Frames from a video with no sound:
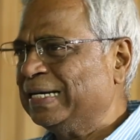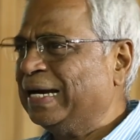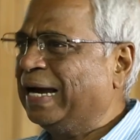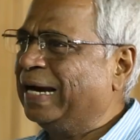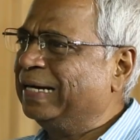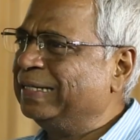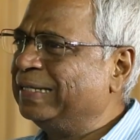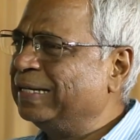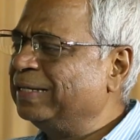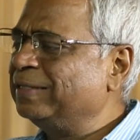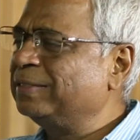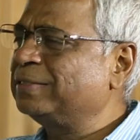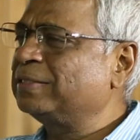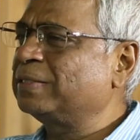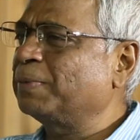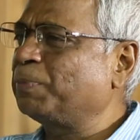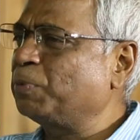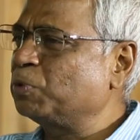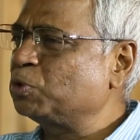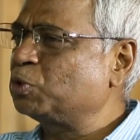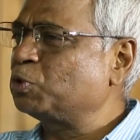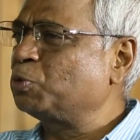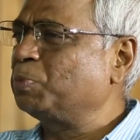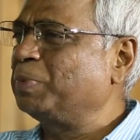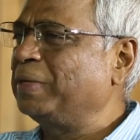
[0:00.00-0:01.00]
and there is
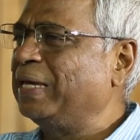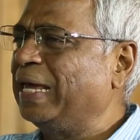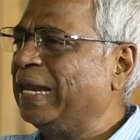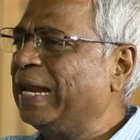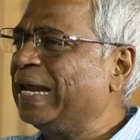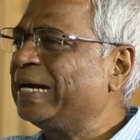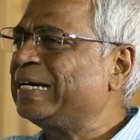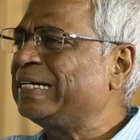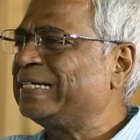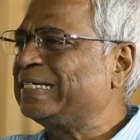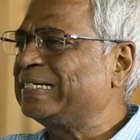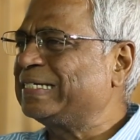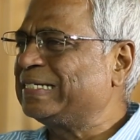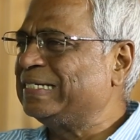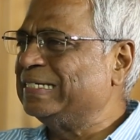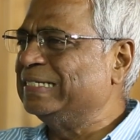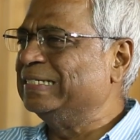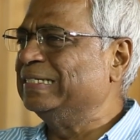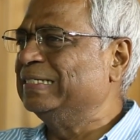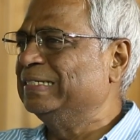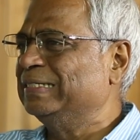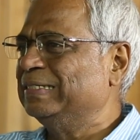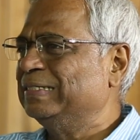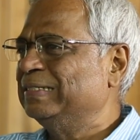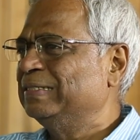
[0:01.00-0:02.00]
supposed to be
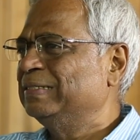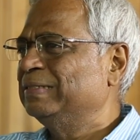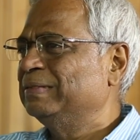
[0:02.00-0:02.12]
electrical